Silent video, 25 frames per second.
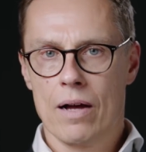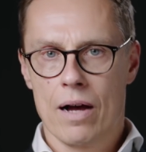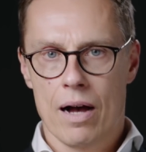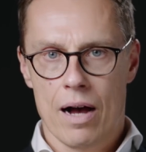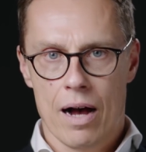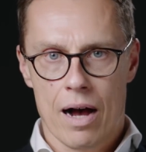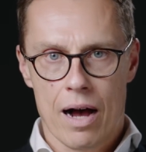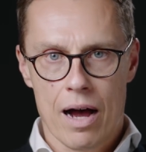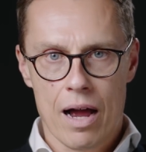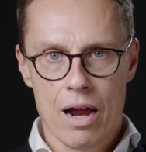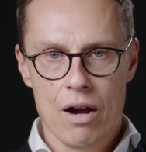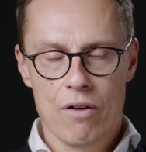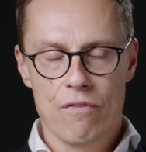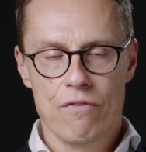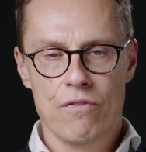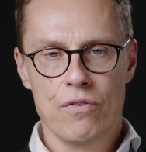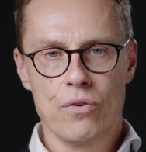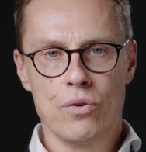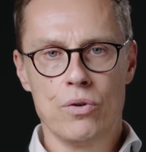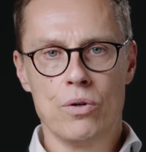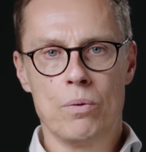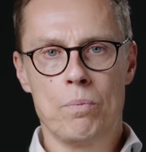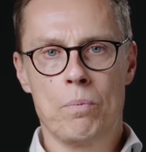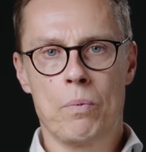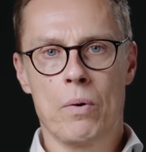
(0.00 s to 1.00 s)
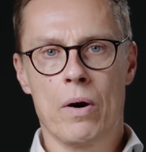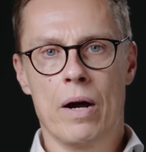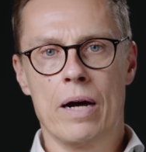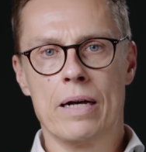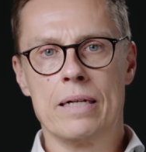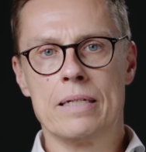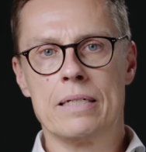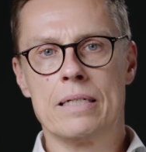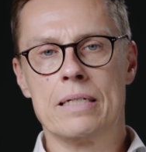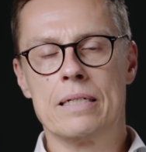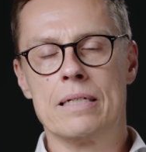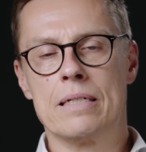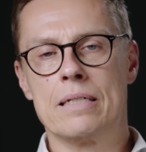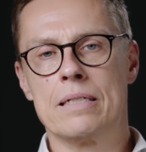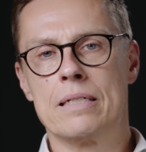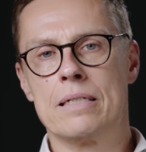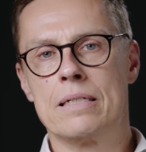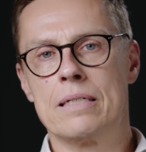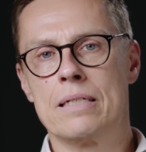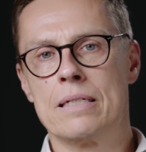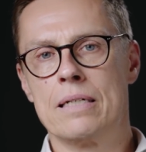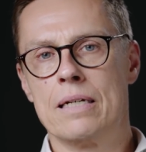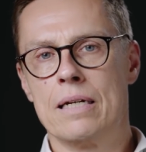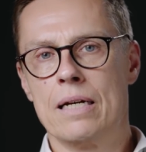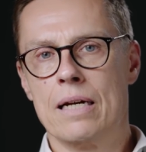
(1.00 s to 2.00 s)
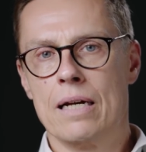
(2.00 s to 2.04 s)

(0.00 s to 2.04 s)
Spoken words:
higher food prices,